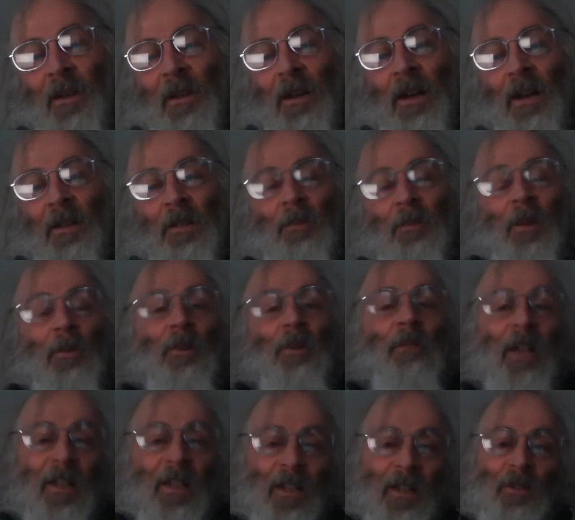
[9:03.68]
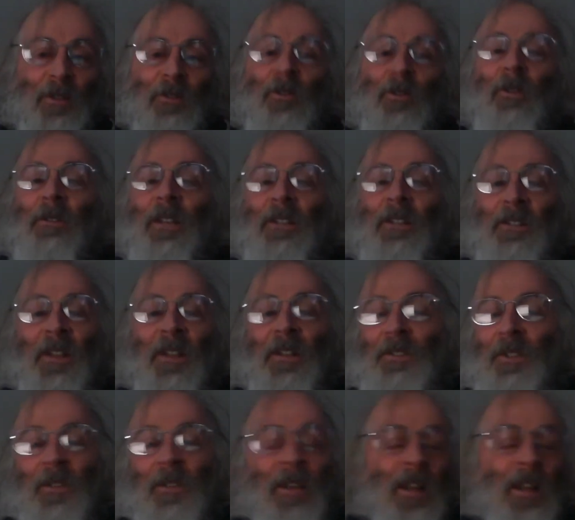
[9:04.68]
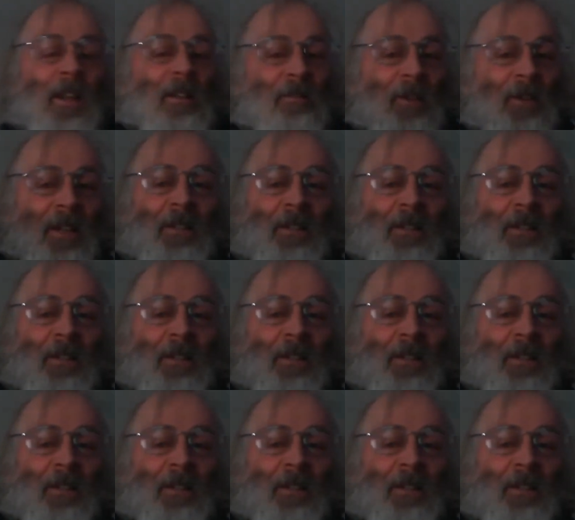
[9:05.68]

and these people are very keen on colonisation, really